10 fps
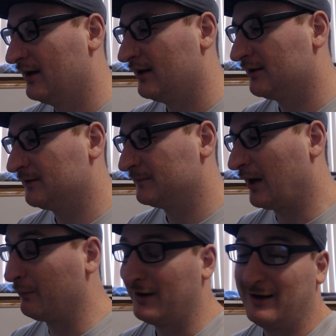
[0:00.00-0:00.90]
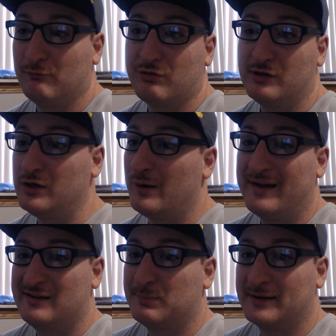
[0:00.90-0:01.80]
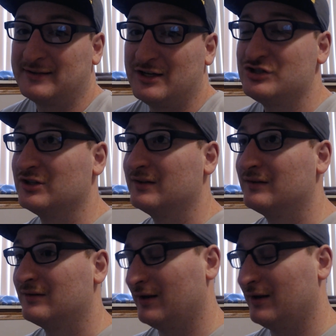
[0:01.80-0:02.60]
I went in with low expectations,